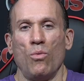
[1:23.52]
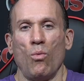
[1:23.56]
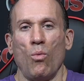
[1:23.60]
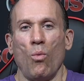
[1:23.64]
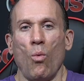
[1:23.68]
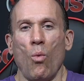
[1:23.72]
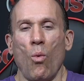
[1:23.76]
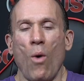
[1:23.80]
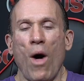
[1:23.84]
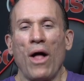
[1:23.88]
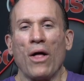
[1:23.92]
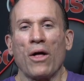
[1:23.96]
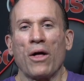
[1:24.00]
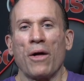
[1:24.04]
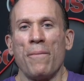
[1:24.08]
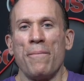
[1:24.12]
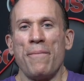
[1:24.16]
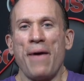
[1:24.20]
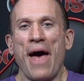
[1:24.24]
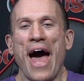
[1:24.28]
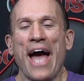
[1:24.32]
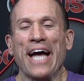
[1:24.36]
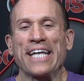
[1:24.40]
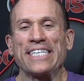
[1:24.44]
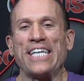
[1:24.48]
Welcome
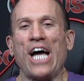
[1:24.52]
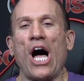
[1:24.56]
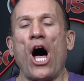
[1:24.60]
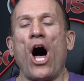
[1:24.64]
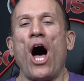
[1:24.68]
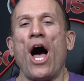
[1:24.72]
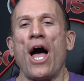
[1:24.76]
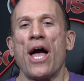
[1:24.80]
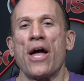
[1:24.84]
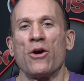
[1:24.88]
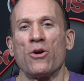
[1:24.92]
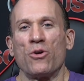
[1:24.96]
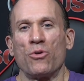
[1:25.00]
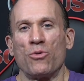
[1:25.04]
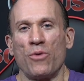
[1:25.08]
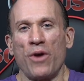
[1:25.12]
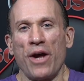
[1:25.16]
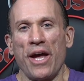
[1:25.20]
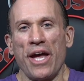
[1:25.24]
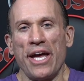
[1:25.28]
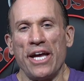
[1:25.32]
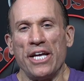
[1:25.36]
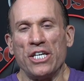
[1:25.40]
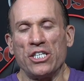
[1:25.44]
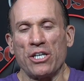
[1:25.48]
back to Iron
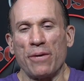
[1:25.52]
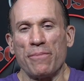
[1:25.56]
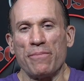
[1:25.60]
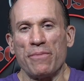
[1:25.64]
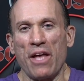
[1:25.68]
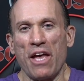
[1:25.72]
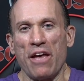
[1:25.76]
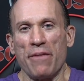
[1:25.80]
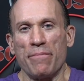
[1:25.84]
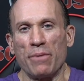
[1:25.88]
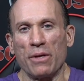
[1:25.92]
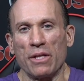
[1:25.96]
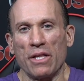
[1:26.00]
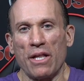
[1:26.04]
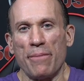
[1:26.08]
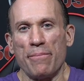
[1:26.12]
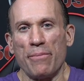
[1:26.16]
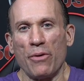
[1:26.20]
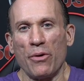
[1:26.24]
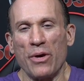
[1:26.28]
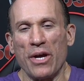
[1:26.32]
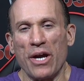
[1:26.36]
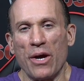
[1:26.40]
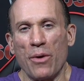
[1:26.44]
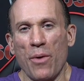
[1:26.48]
Rage. I'm Dave
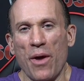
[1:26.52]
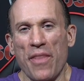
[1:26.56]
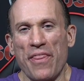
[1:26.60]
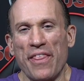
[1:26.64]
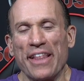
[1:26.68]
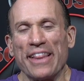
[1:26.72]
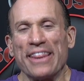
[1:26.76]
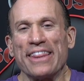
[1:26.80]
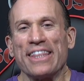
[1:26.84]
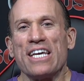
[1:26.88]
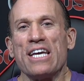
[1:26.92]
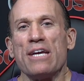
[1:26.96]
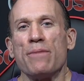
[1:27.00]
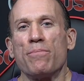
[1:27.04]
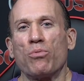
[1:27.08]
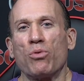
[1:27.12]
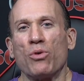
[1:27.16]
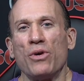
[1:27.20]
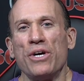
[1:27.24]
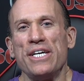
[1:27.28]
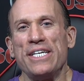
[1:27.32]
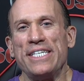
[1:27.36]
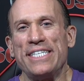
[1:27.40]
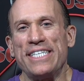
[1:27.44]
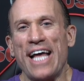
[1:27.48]
Palumbo here with Lee
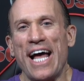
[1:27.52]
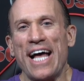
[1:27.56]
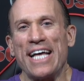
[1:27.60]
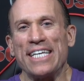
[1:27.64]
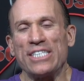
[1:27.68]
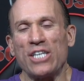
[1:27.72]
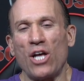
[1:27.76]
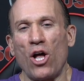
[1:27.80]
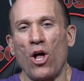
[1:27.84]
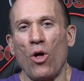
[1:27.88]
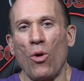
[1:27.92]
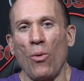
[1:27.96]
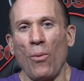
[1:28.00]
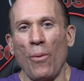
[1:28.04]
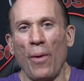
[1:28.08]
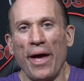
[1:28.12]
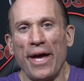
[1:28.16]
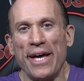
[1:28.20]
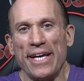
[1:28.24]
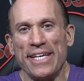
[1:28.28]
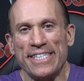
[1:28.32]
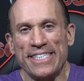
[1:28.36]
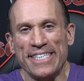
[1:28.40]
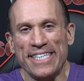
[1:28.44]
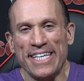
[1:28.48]
Priest as
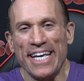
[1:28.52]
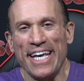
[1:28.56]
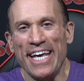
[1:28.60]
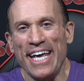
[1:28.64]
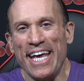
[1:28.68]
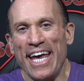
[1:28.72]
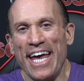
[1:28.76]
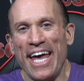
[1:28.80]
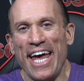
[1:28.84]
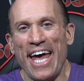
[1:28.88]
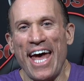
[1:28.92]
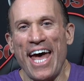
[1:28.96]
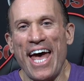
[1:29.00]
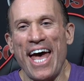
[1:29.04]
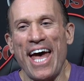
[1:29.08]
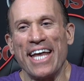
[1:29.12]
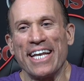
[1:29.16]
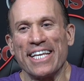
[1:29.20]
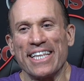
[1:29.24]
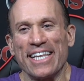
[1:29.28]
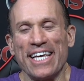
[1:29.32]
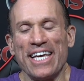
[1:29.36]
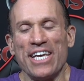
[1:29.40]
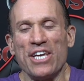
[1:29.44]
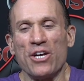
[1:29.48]
always.
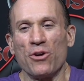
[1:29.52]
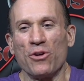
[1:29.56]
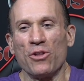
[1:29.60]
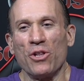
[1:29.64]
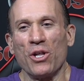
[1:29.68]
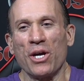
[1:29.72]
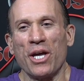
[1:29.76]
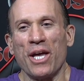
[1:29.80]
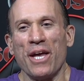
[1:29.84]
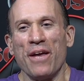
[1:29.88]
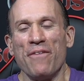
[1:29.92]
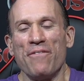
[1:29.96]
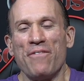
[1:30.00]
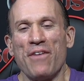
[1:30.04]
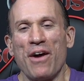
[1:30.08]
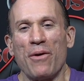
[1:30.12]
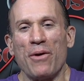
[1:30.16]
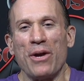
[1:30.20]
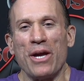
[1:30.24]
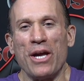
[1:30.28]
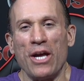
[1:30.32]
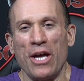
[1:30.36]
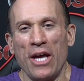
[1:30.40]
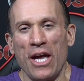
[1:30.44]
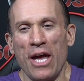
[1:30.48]
And Lee, you're looking
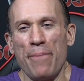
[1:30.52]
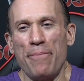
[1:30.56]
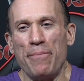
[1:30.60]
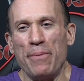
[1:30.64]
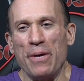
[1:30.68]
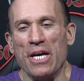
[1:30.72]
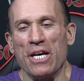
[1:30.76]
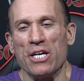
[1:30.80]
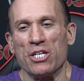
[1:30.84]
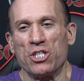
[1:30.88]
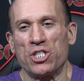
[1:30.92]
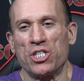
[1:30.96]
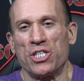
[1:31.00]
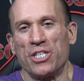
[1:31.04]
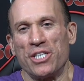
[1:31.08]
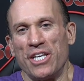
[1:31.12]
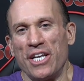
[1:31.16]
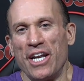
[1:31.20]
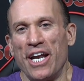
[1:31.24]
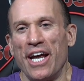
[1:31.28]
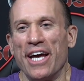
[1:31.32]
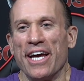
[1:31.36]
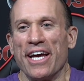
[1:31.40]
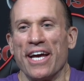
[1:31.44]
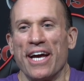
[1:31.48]
very hippie-ish
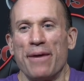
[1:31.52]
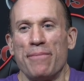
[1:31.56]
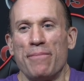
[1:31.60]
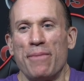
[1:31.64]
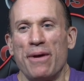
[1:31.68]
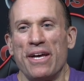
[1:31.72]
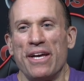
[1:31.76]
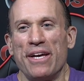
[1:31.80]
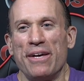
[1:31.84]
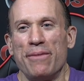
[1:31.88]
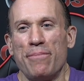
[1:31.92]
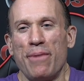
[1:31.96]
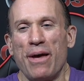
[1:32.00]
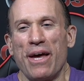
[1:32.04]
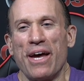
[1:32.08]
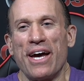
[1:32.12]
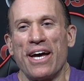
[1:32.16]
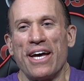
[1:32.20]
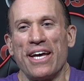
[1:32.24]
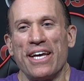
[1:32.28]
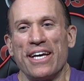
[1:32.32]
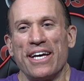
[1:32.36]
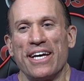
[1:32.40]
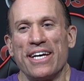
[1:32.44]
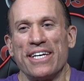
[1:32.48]
today, I may, may
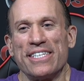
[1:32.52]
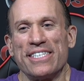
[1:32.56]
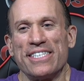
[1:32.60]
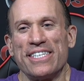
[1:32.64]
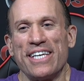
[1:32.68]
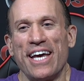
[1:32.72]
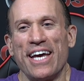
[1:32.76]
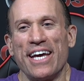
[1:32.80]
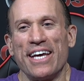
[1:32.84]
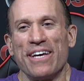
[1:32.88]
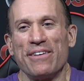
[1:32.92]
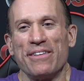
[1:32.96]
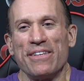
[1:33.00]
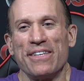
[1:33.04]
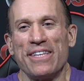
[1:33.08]
I uh, say, in